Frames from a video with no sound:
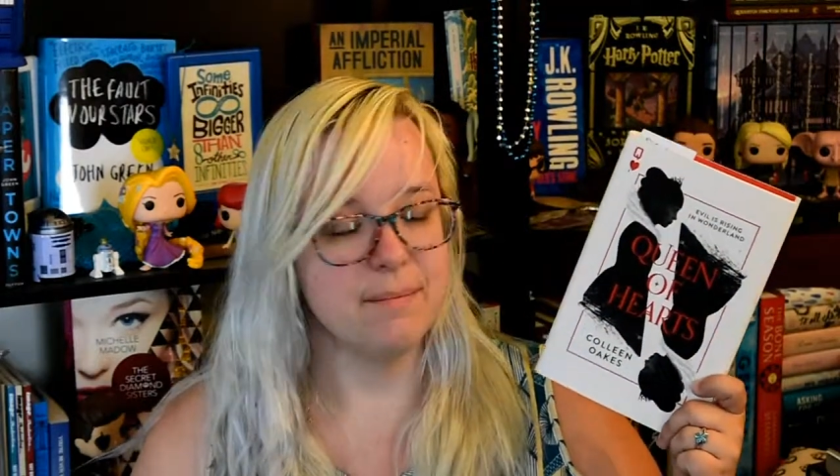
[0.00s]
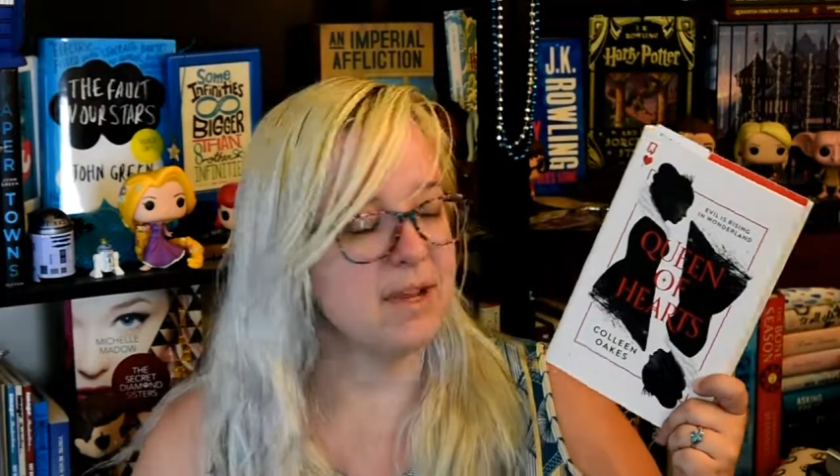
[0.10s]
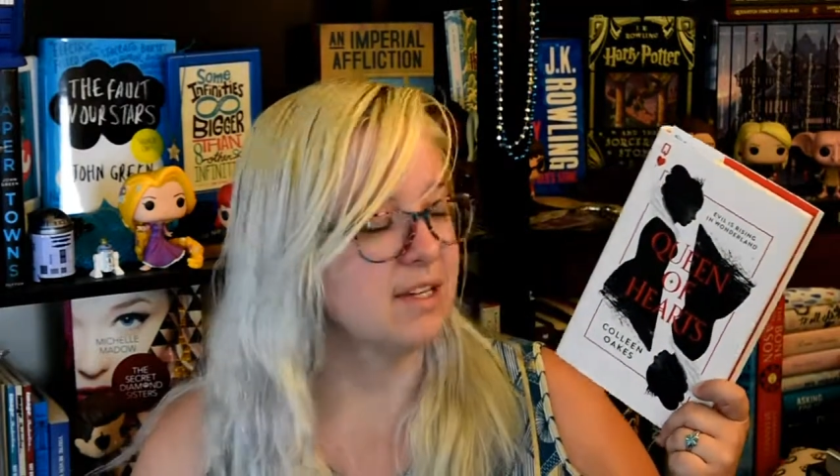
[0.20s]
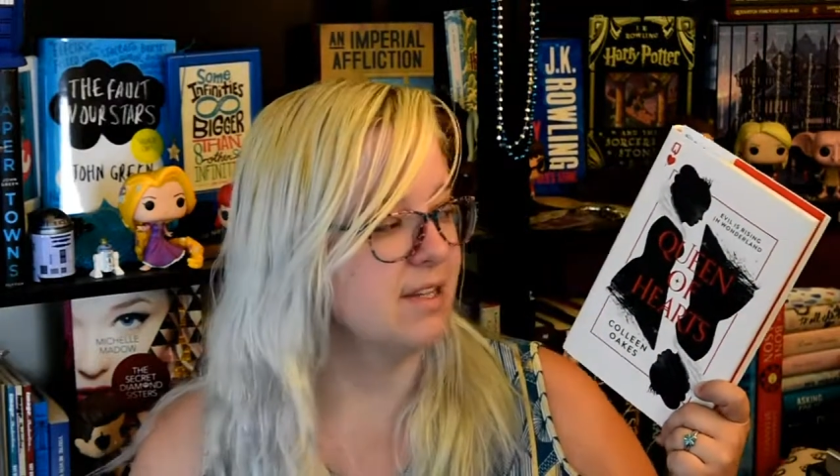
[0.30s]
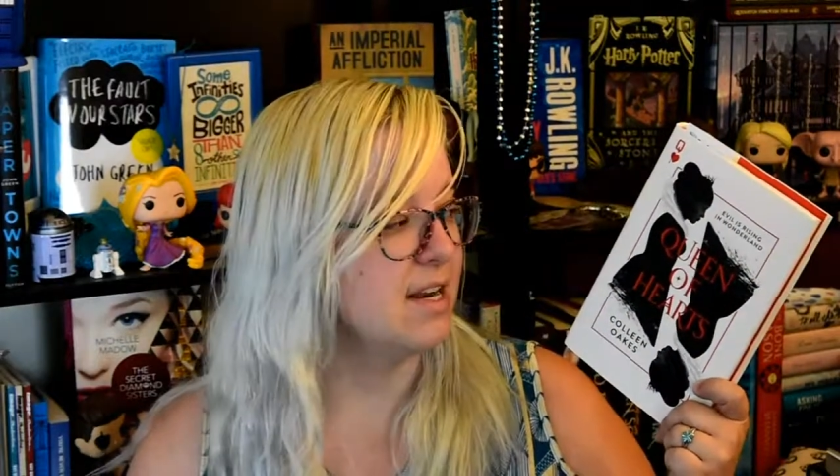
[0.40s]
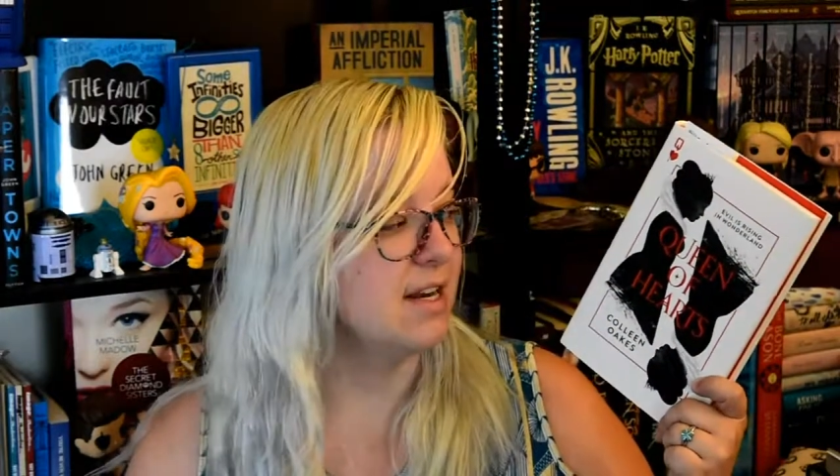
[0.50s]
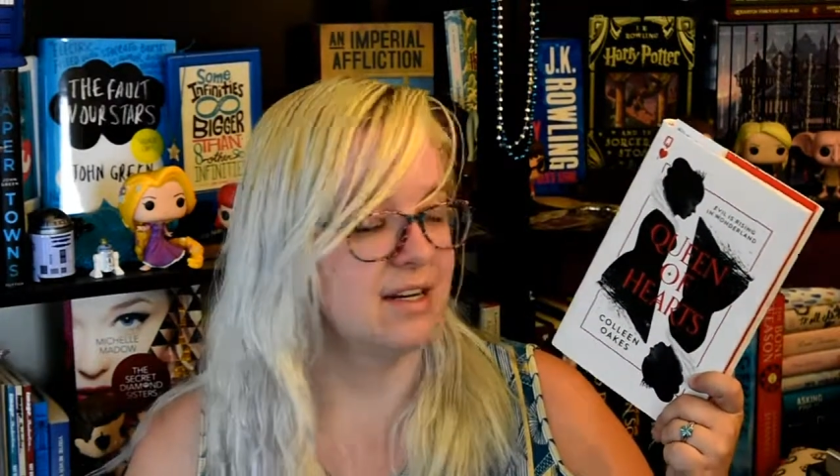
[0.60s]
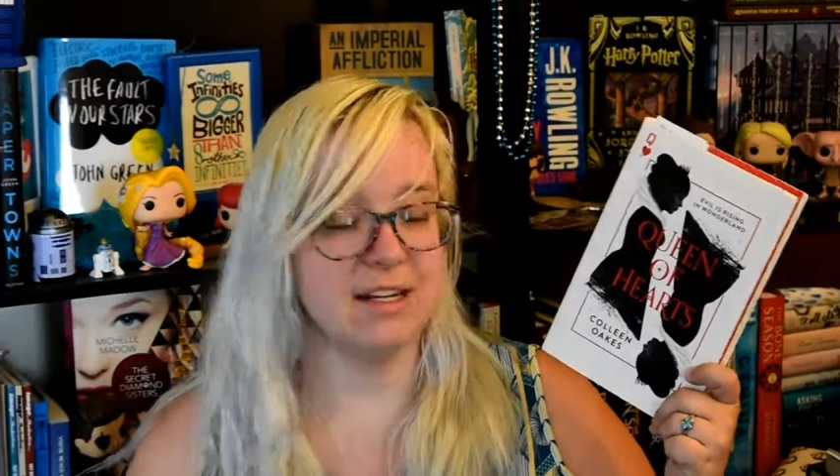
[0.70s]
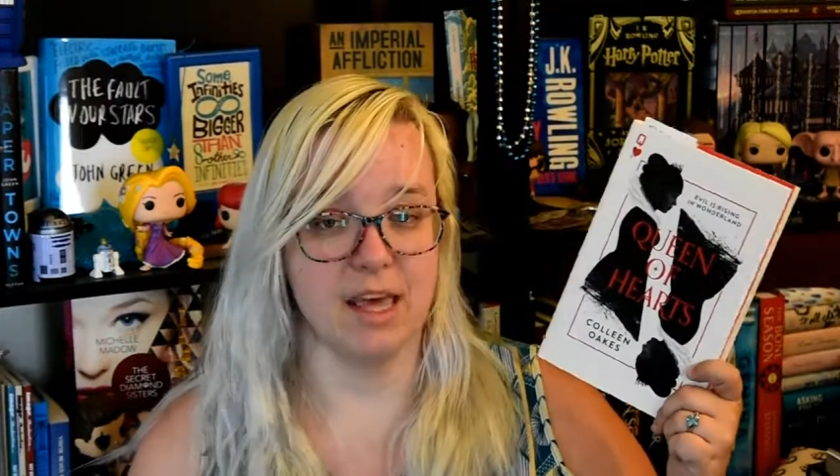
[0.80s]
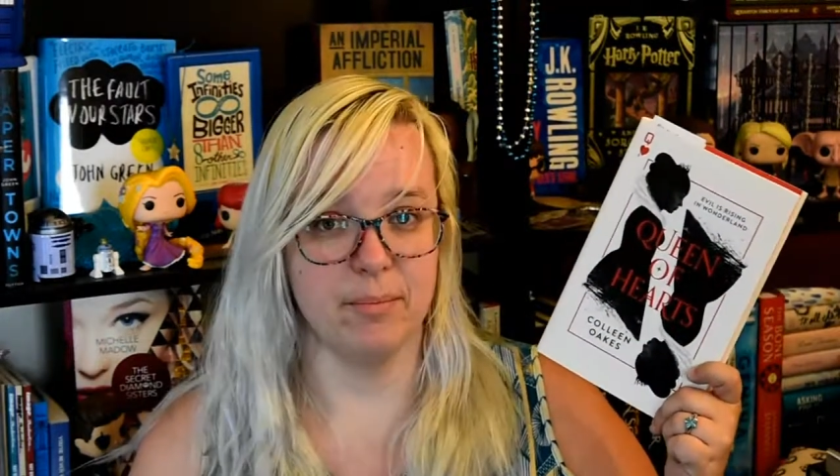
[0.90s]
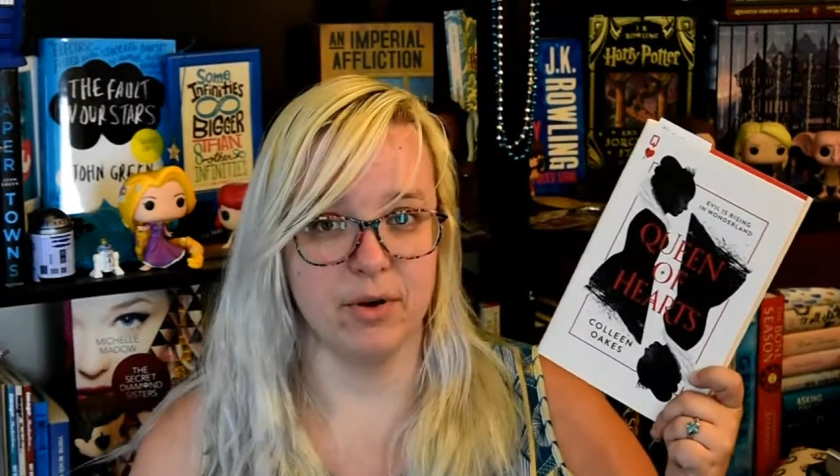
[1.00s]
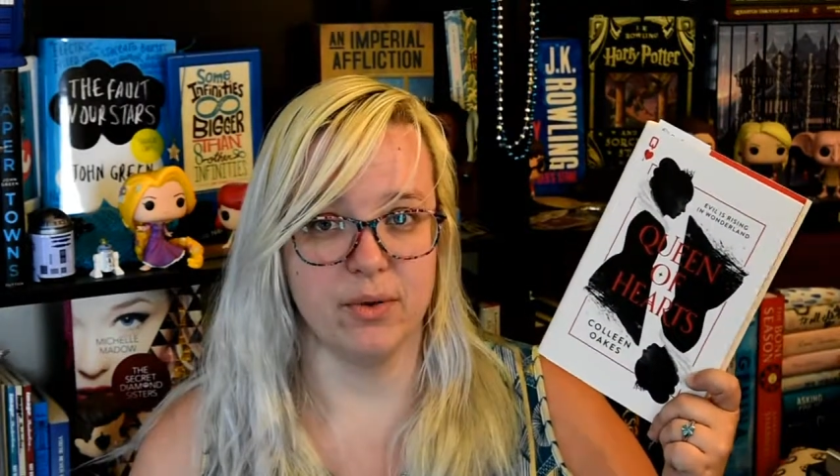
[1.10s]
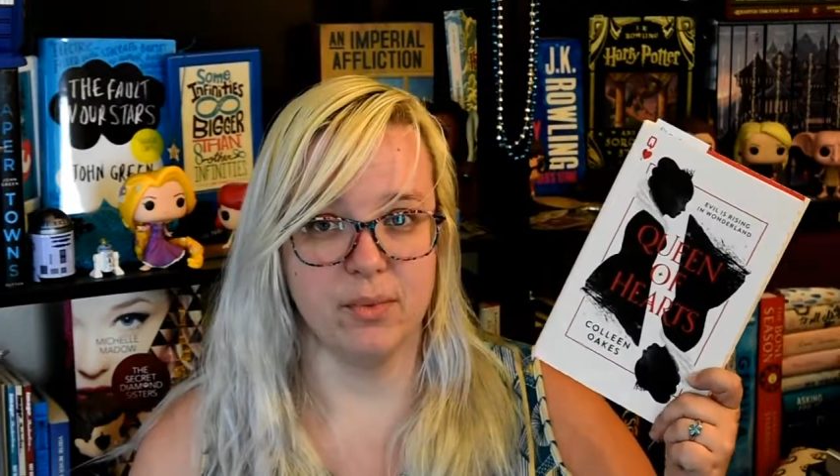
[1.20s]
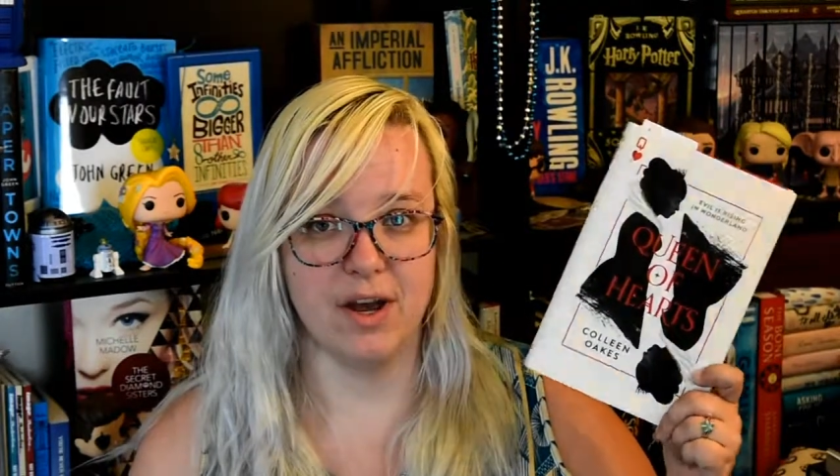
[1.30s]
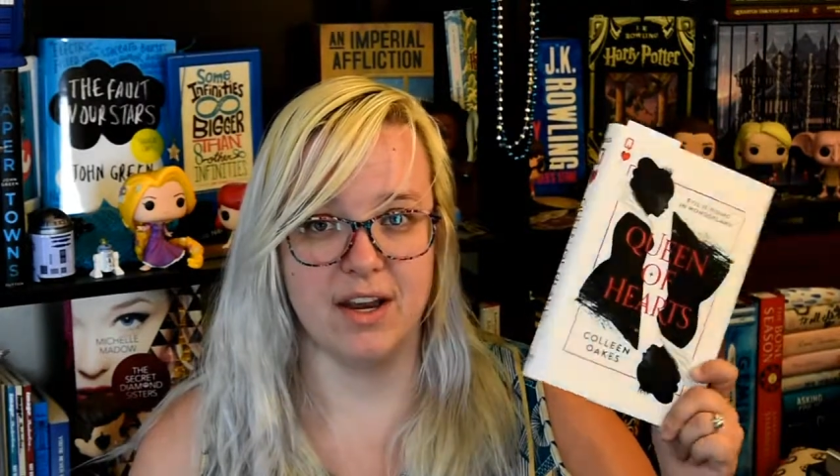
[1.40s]
because I needed to get
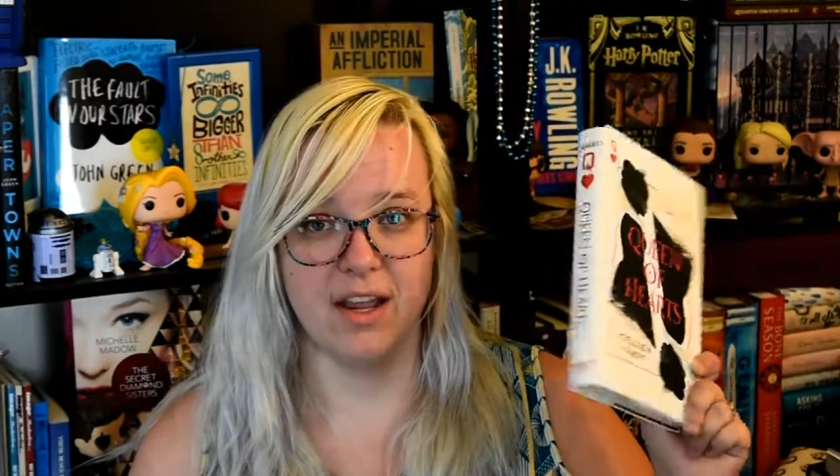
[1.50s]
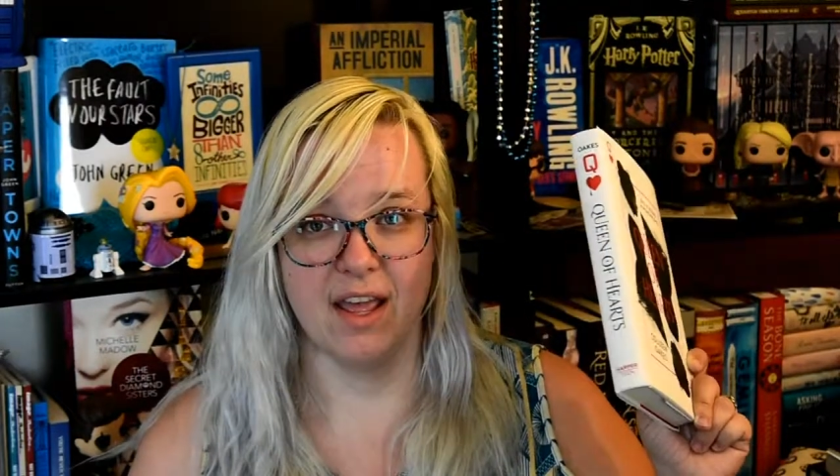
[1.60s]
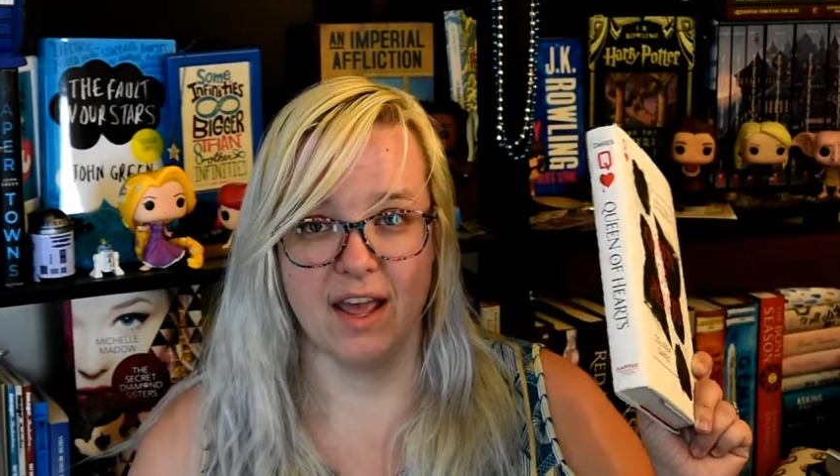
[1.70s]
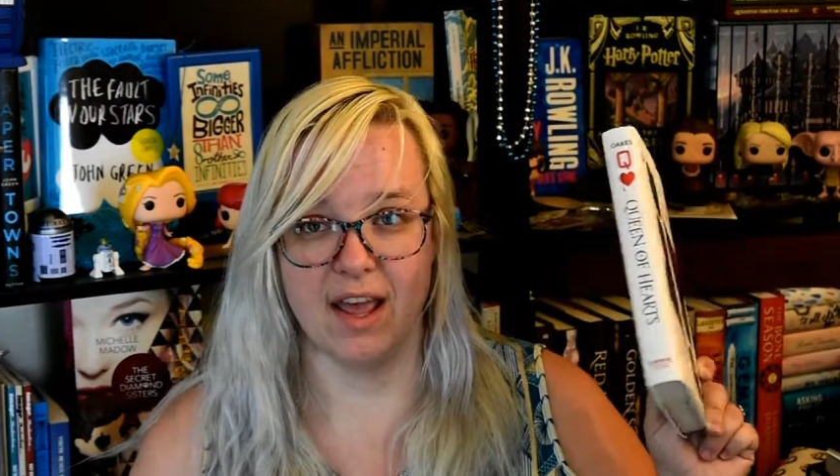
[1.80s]
book one,